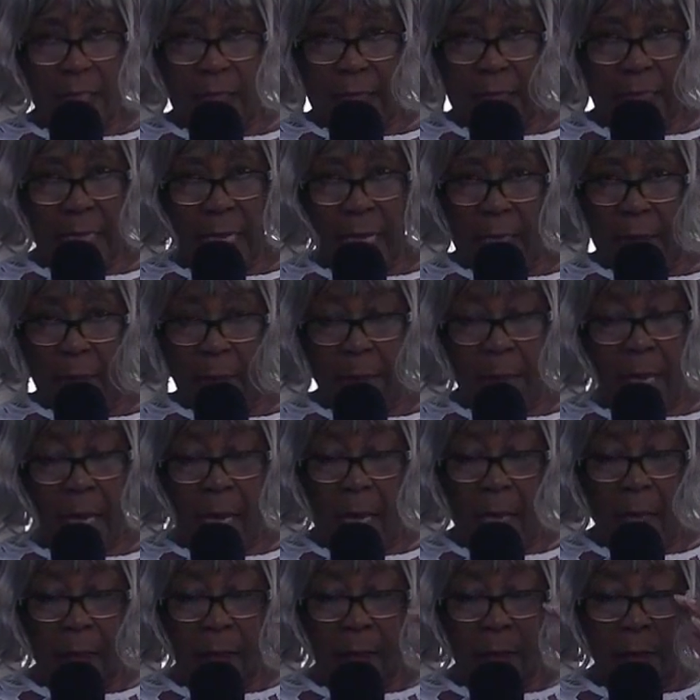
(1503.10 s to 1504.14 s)
is not
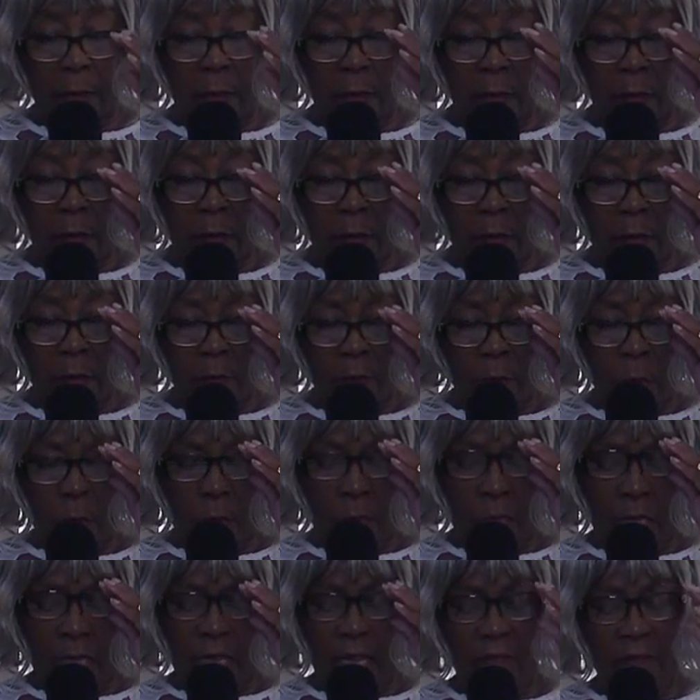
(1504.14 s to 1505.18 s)
mocked. For
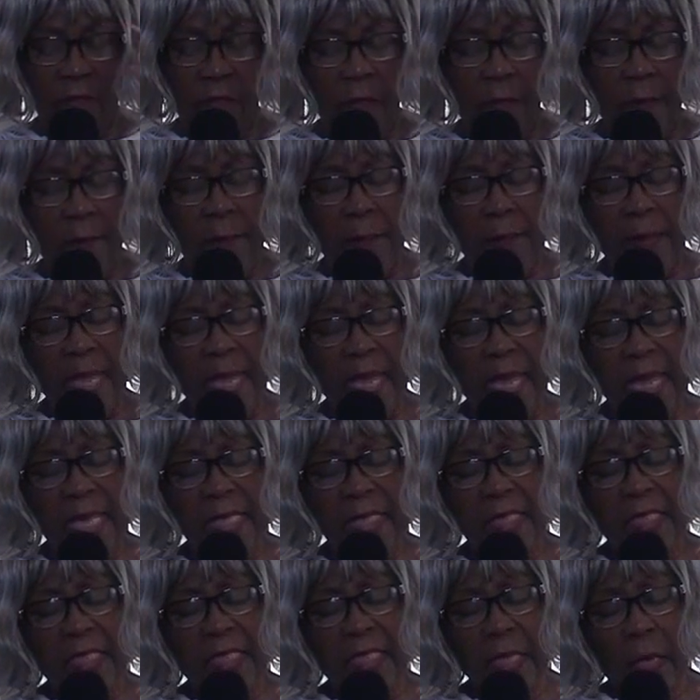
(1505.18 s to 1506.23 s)
whatever a
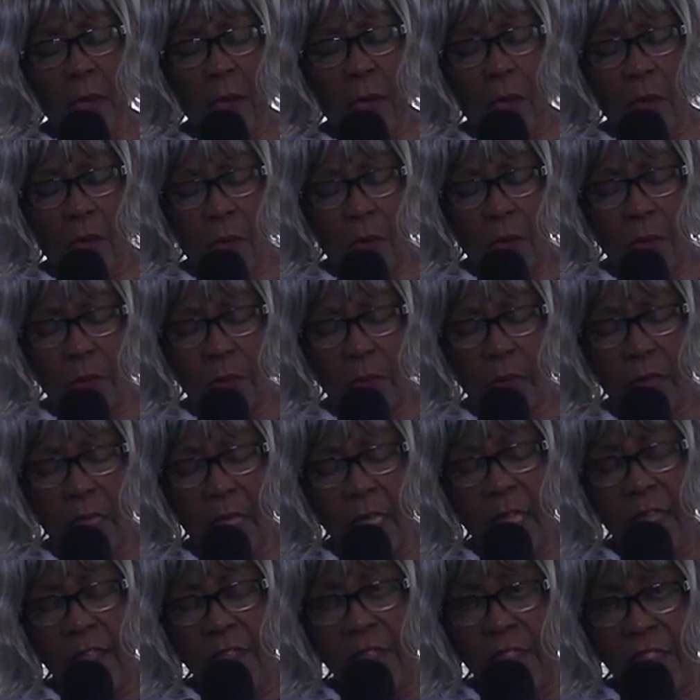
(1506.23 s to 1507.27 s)
man sows,
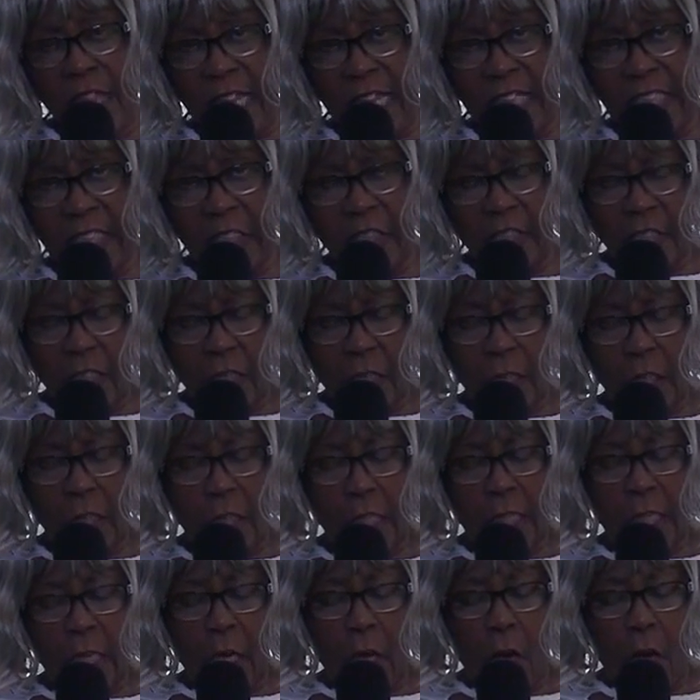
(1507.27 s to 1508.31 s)
that shall
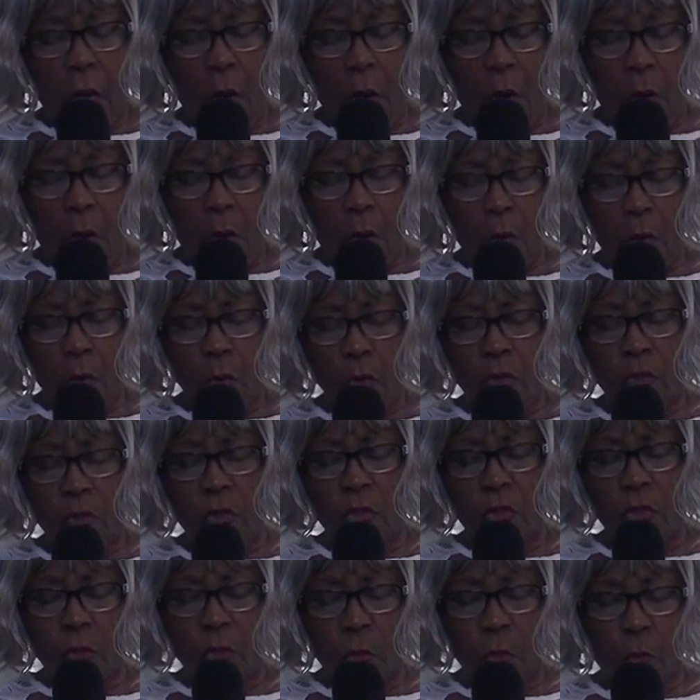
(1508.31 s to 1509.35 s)
he
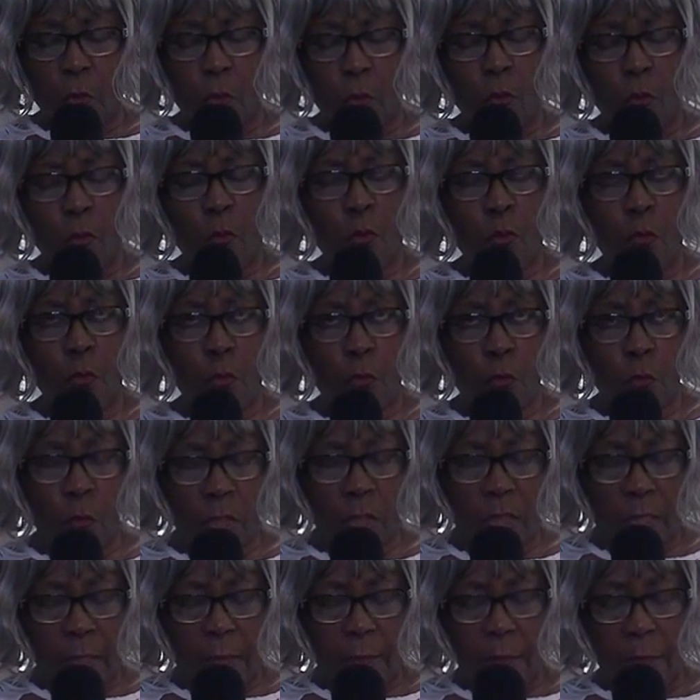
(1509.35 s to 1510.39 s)
also
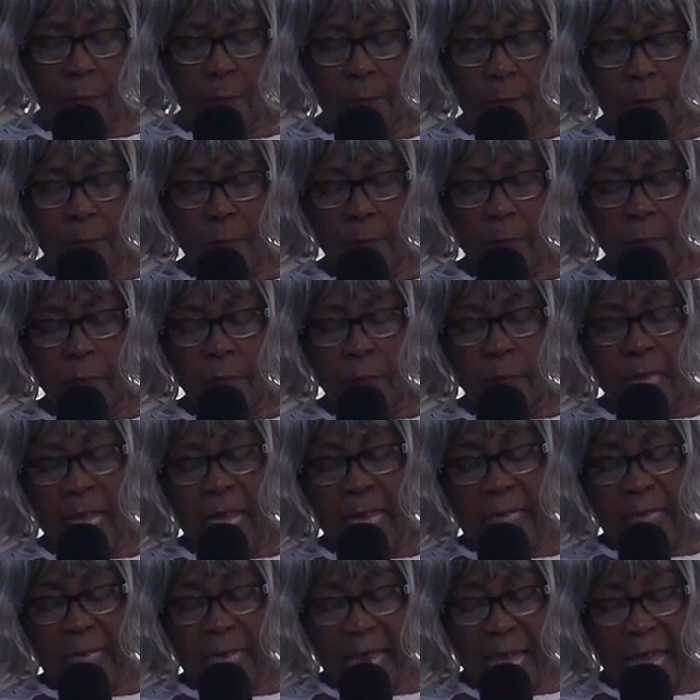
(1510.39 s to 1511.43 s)
reap.
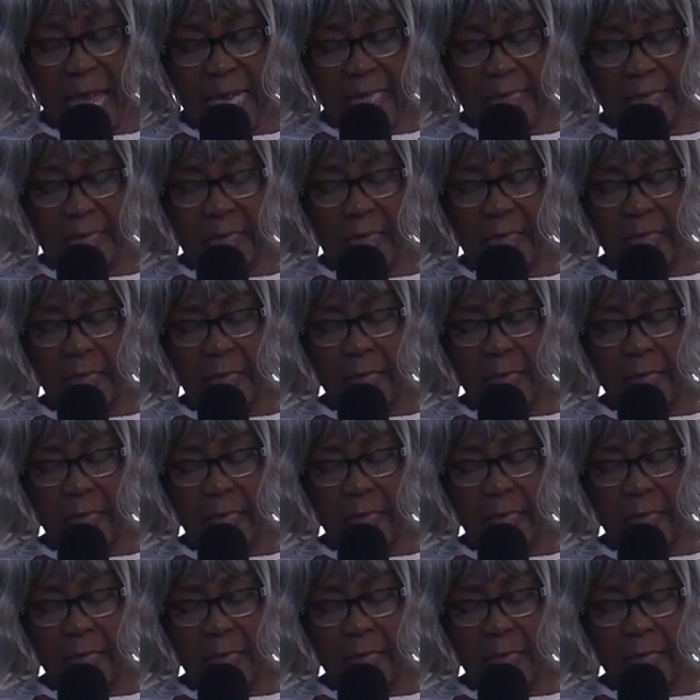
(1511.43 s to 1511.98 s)
And lastly,